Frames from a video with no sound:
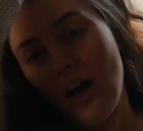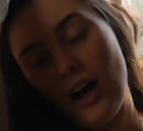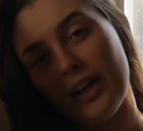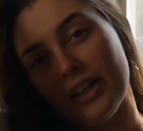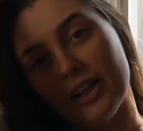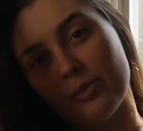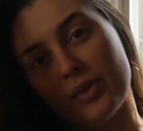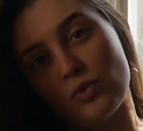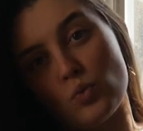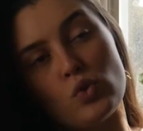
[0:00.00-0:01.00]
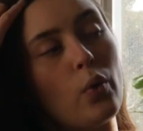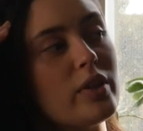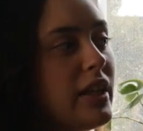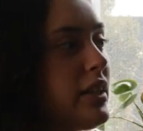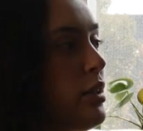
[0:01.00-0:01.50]
I am so
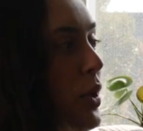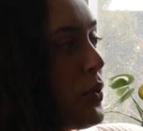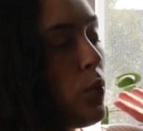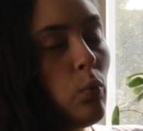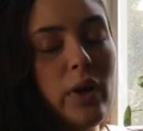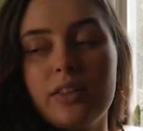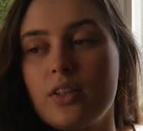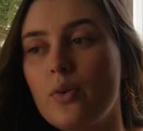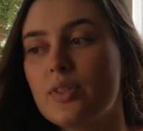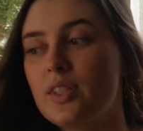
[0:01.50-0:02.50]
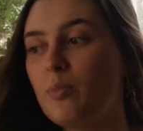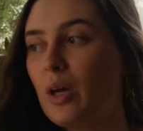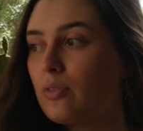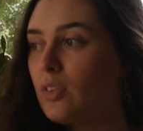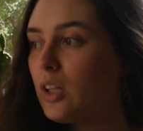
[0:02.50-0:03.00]
excited about the windows and the
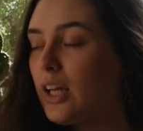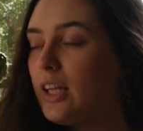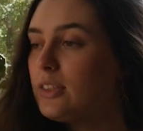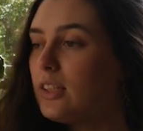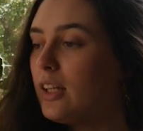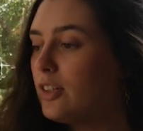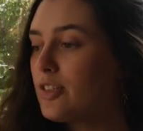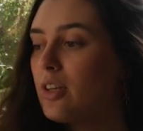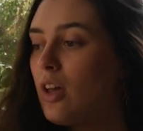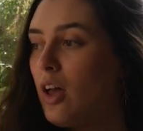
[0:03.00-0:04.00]
amount of light and there's